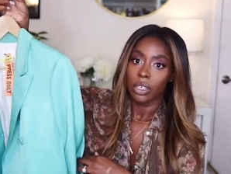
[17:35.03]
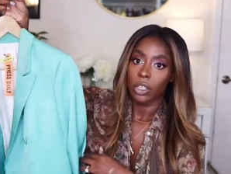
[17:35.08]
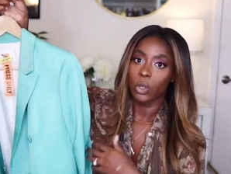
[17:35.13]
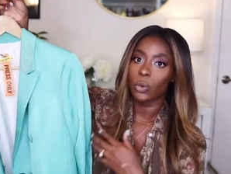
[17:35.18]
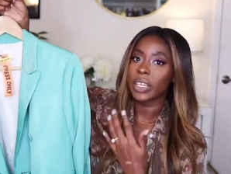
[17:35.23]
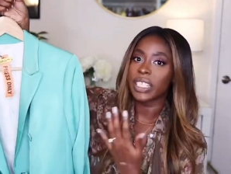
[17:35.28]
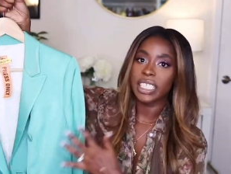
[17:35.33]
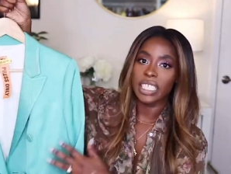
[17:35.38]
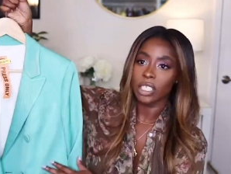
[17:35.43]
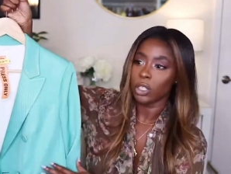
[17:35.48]

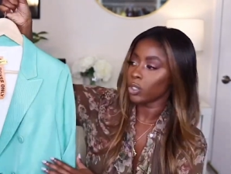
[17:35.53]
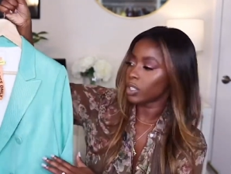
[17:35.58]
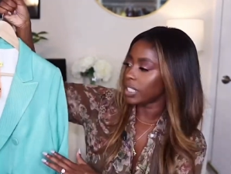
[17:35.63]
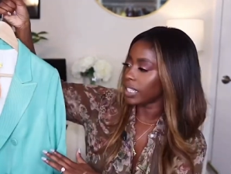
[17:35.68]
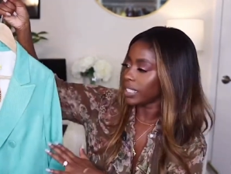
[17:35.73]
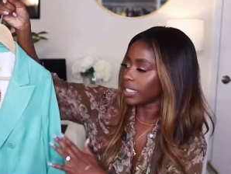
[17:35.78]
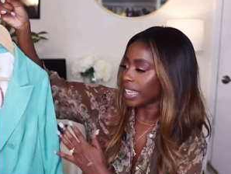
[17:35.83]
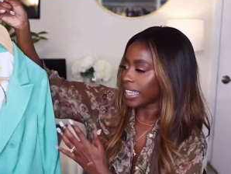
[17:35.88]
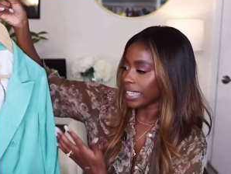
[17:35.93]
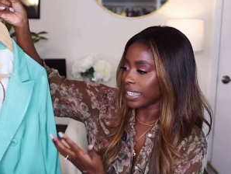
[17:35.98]
you can still
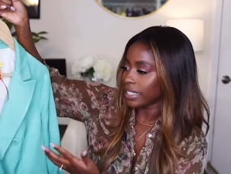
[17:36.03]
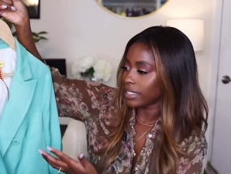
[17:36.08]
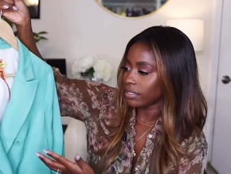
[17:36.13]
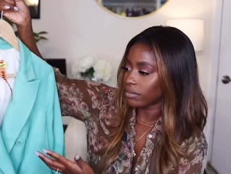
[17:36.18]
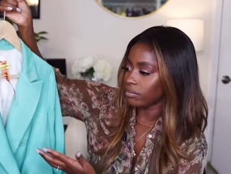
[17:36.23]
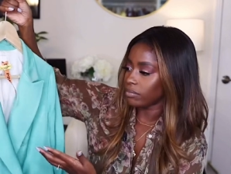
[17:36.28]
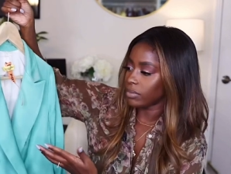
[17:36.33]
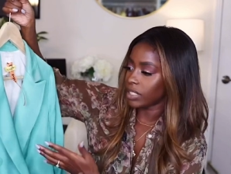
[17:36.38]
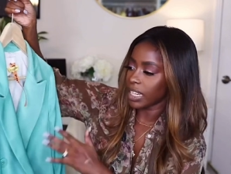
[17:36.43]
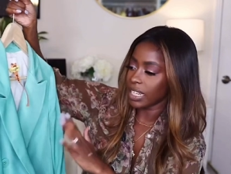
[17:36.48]
see, like, it
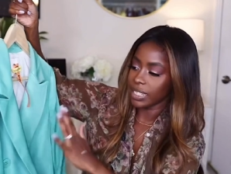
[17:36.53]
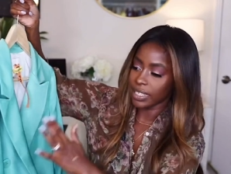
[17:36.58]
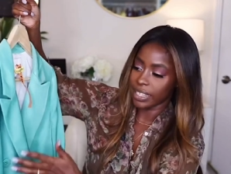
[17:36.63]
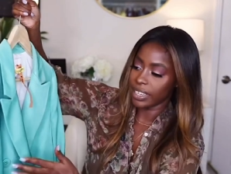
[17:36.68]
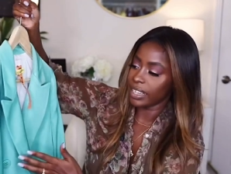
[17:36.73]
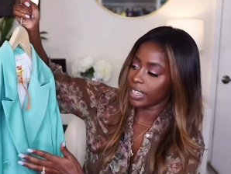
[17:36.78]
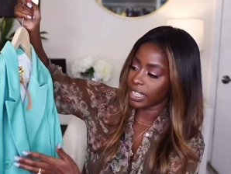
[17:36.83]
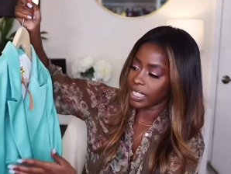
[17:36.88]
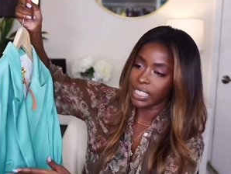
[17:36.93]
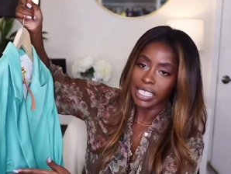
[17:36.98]
didn't
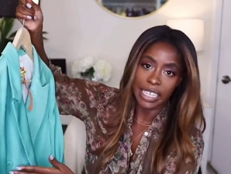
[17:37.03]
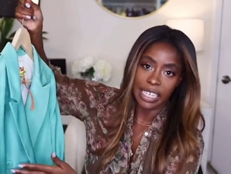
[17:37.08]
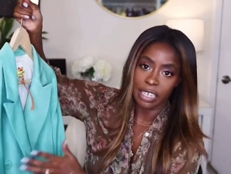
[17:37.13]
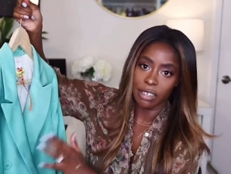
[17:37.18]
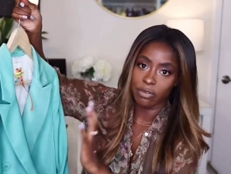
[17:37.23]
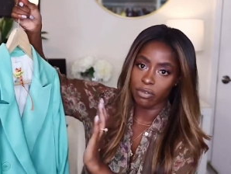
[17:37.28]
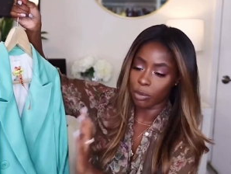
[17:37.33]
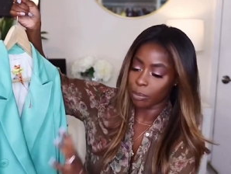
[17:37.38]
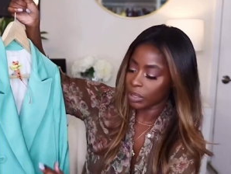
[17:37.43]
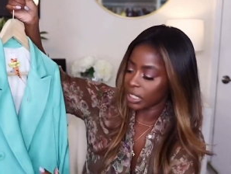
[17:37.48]
get
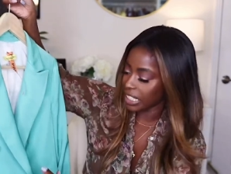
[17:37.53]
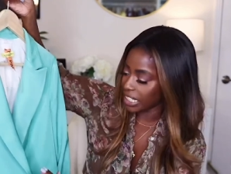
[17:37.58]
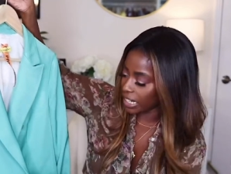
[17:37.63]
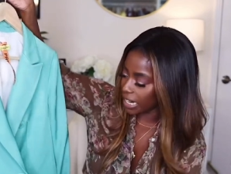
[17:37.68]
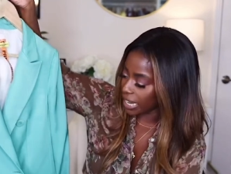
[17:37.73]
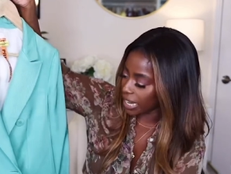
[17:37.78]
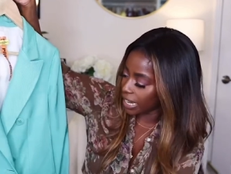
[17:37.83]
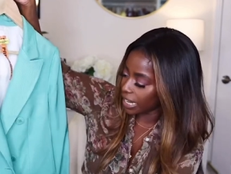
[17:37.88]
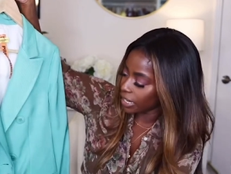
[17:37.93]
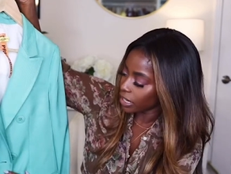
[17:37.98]
clean from
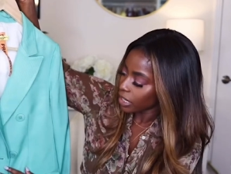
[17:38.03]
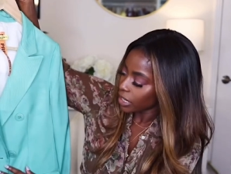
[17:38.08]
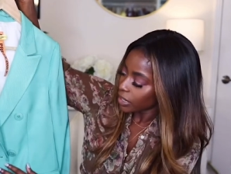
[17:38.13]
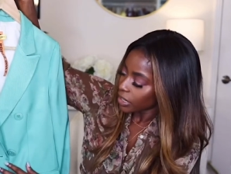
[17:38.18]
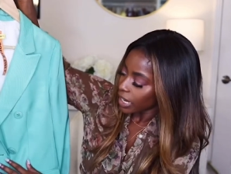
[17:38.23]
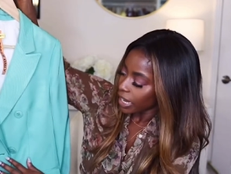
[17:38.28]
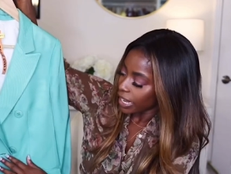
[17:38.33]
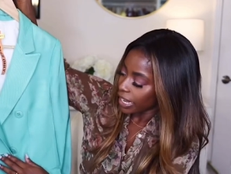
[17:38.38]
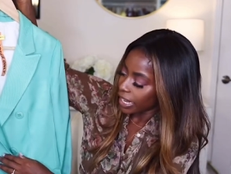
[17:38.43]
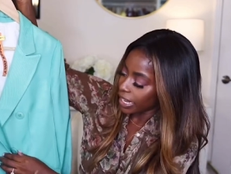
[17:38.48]
cleaning it.
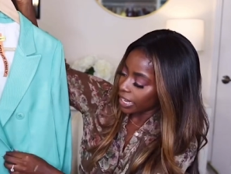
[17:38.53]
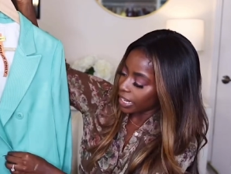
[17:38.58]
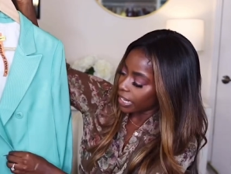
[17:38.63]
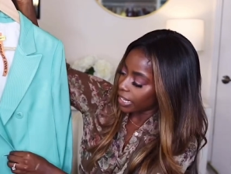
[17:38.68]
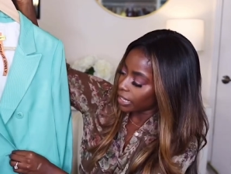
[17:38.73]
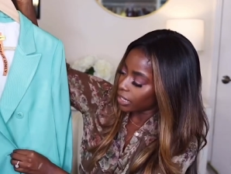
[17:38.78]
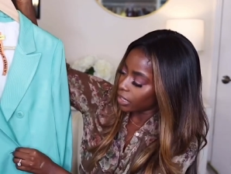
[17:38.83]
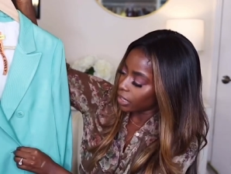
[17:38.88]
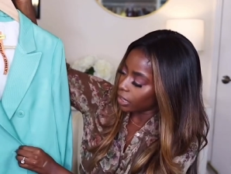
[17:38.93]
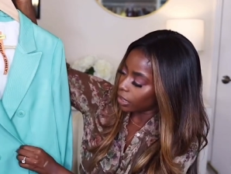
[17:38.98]

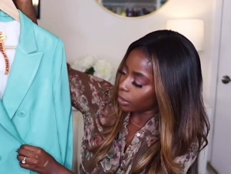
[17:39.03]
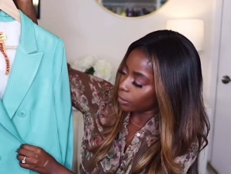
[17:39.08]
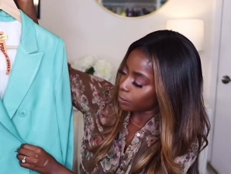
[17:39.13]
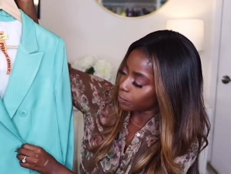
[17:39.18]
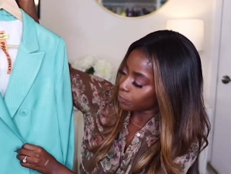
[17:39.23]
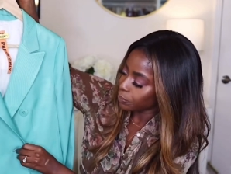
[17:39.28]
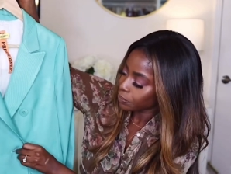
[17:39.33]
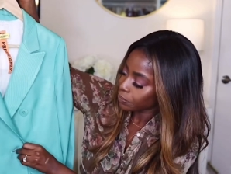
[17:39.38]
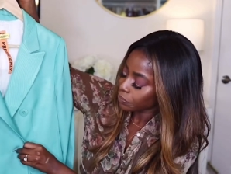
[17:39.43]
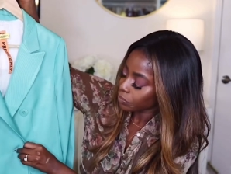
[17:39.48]

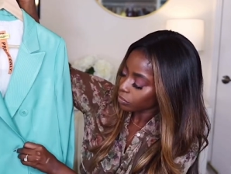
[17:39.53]
And